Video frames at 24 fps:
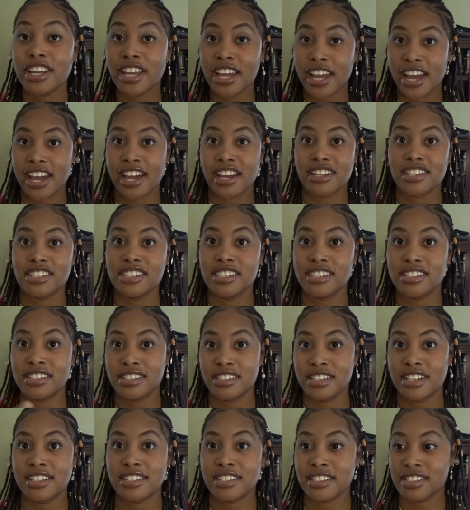action
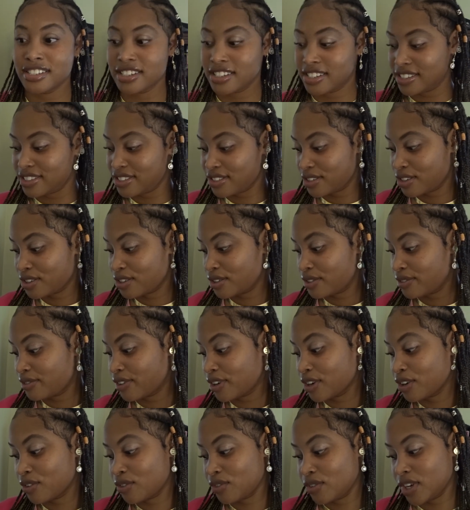doesn't deserve
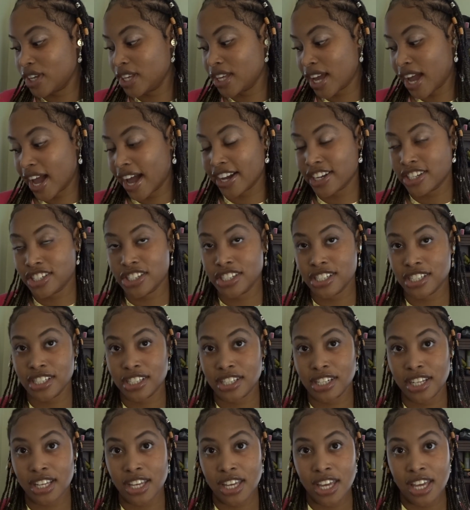a reaction
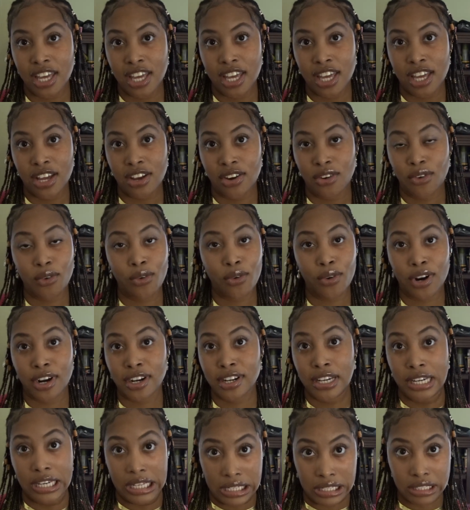or
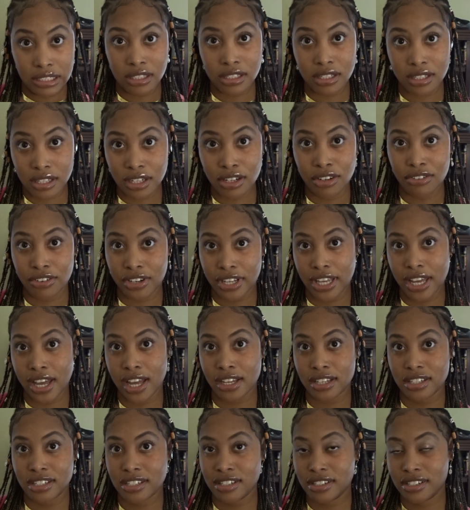needs a
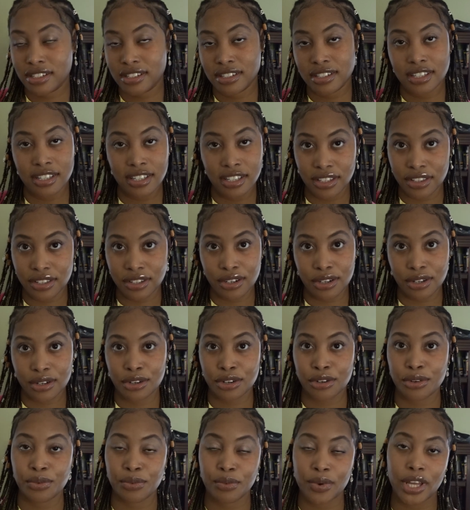reaction,
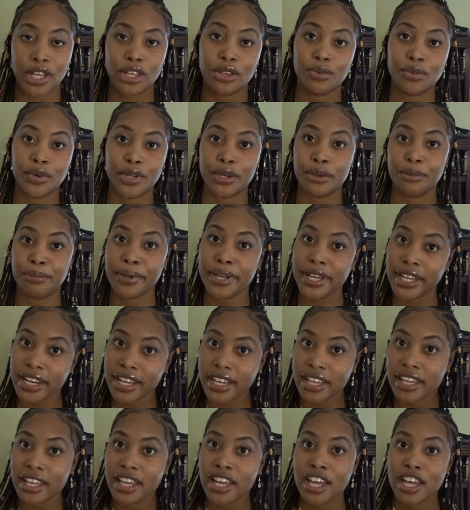either way you want to put
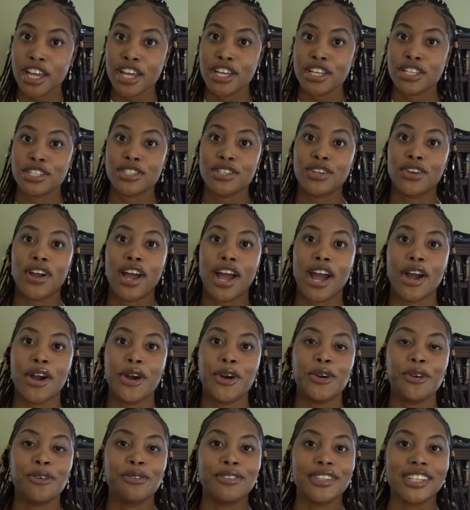it. So I
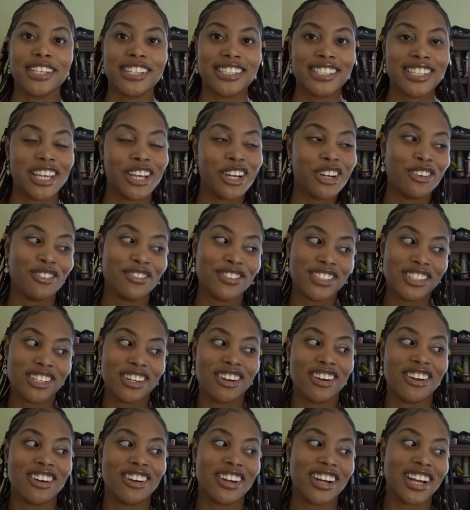hope this helps,
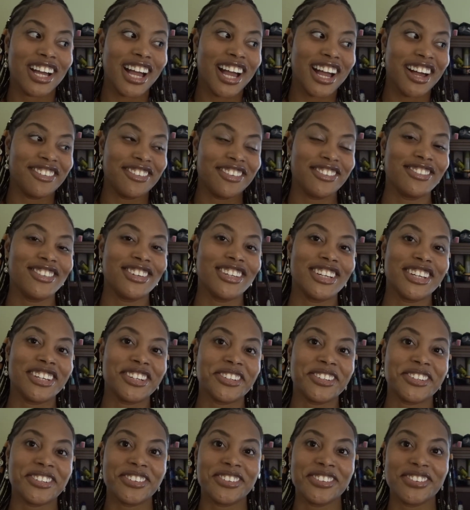y'all. Comment
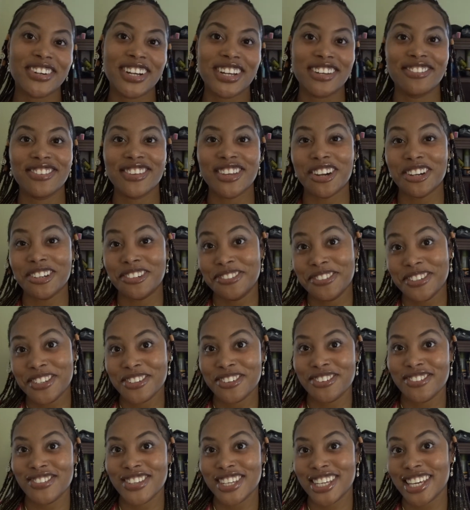below if y'all
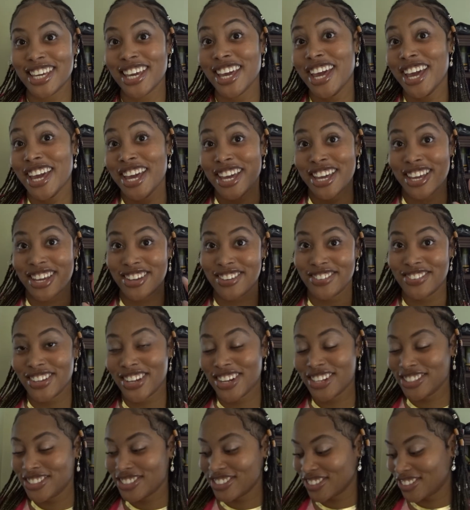feel me. If
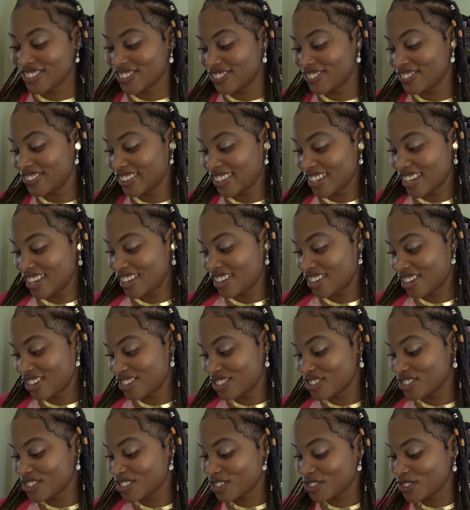y'all don't, thank
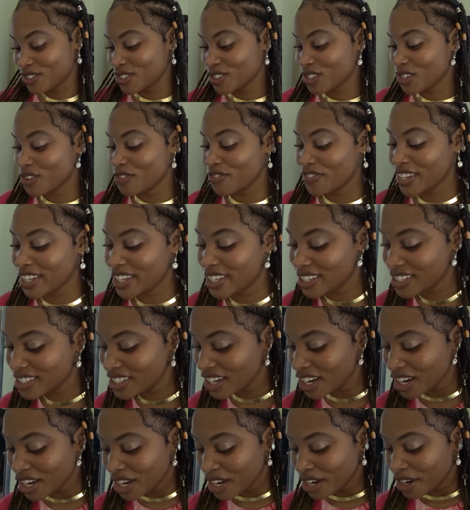y'all so
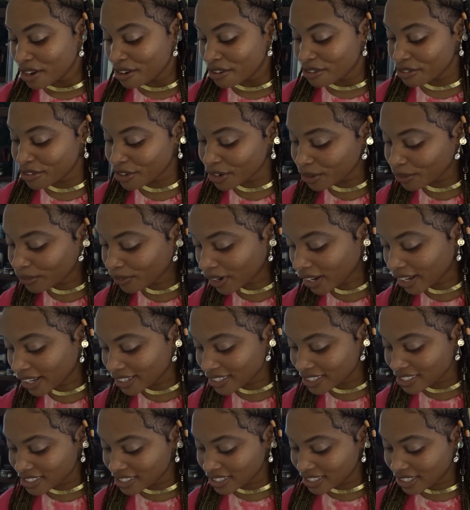much for
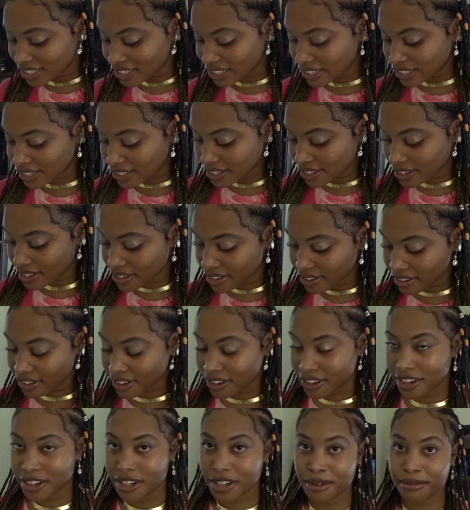watching.
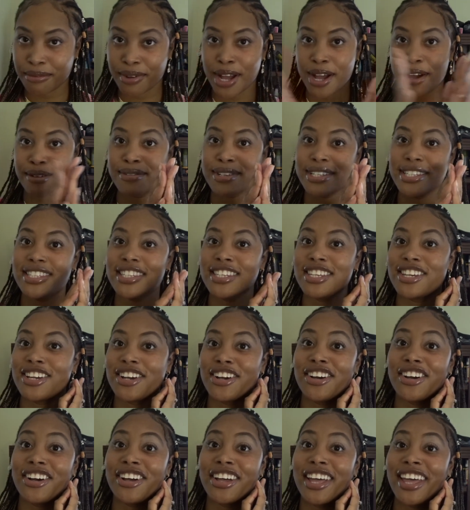I'm gonna see
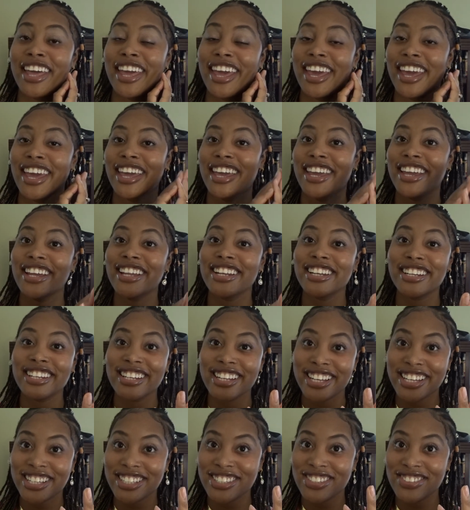y'all in the
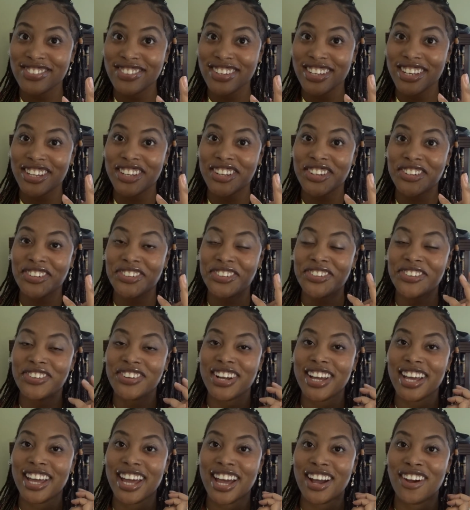next video,
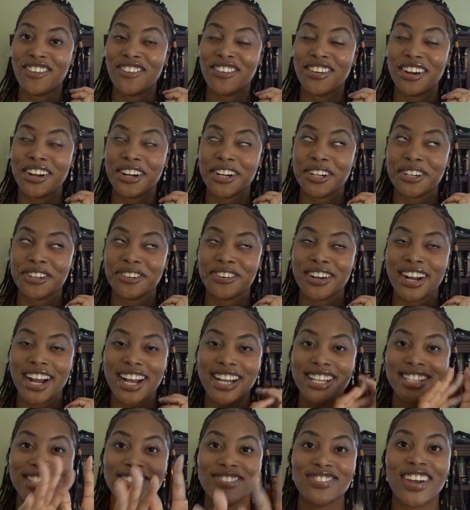where
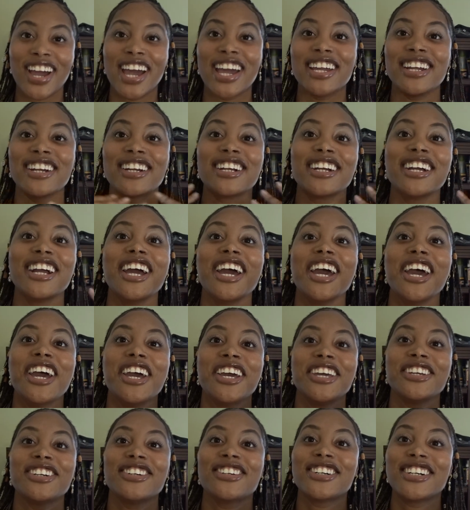I inspire
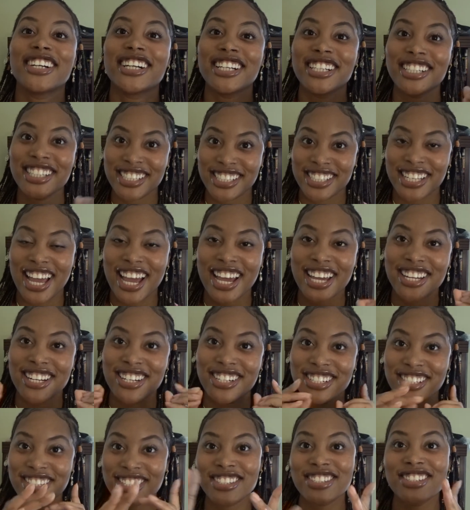your
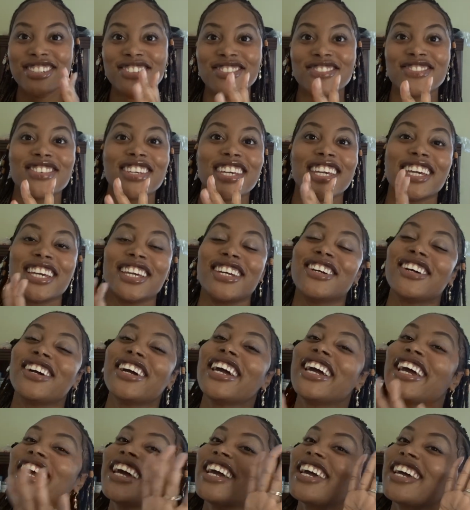desire to be
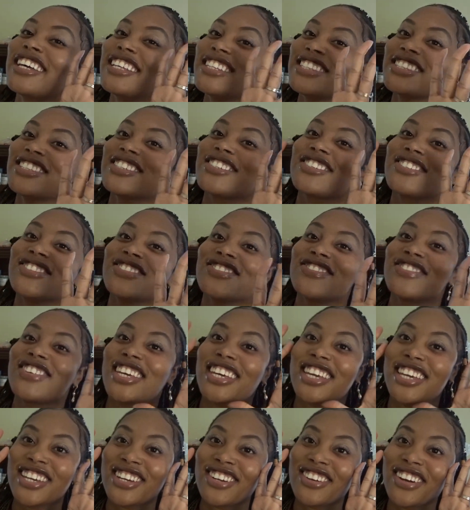great, to
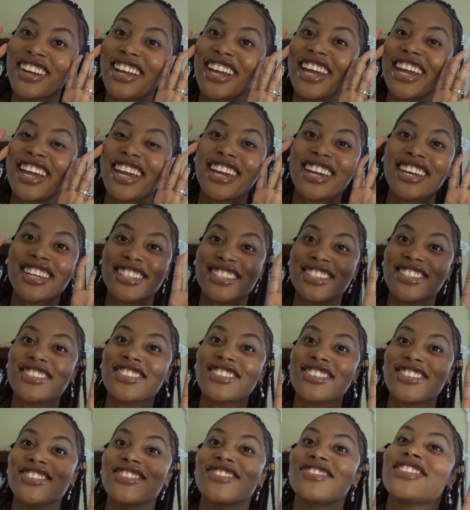be great, to
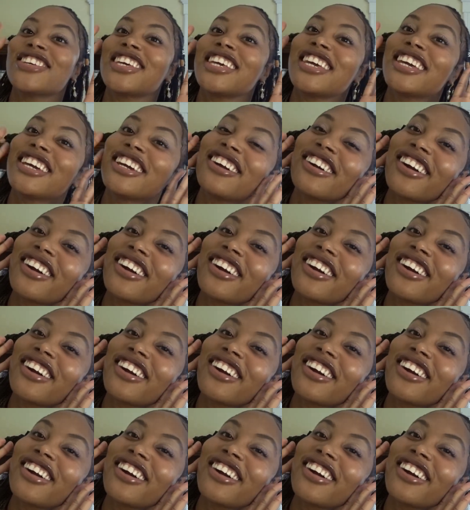be